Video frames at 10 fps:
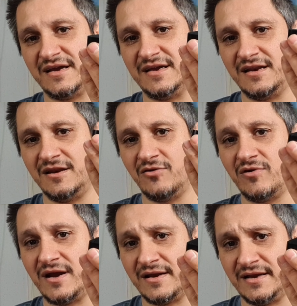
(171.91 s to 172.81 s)
in low
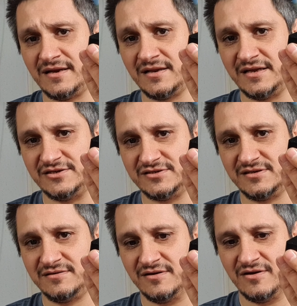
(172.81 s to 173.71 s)
lighting
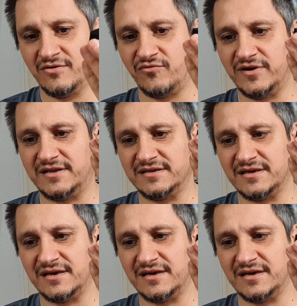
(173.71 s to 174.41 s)
condition with